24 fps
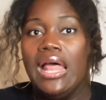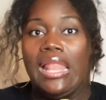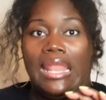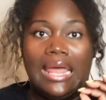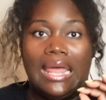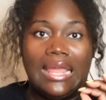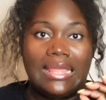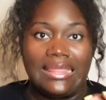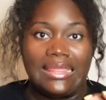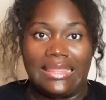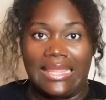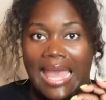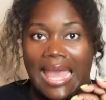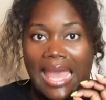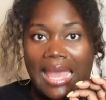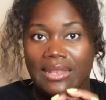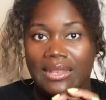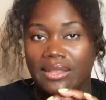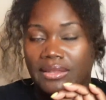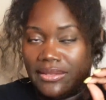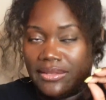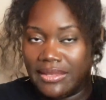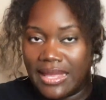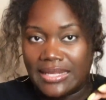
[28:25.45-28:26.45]
Like
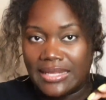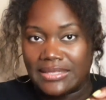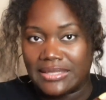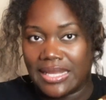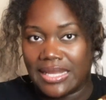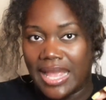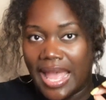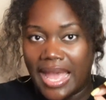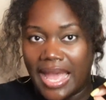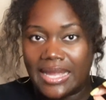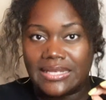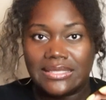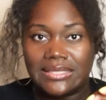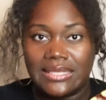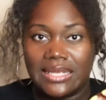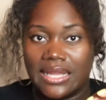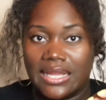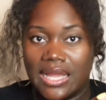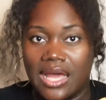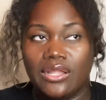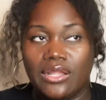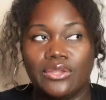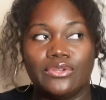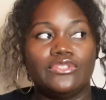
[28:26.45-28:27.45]
that's the accent
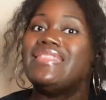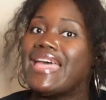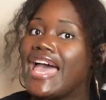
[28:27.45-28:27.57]
colors.